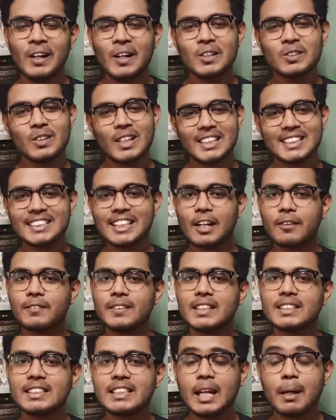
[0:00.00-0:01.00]
So let's start with
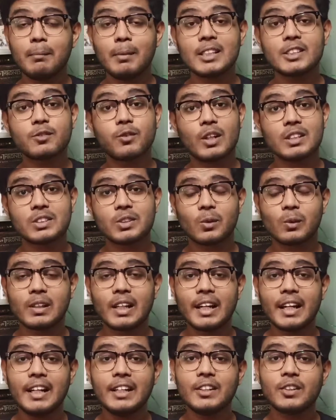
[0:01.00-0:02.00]
the same. Let's first roll
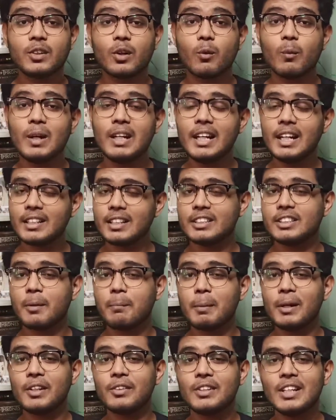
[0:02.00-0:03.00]
the intro. We'll later jump
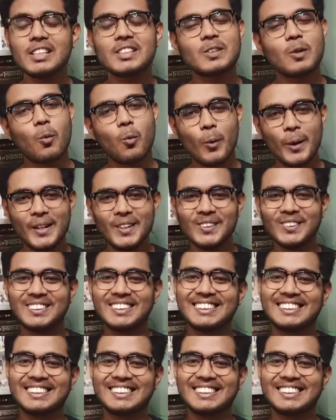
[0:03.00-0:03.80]
into this video.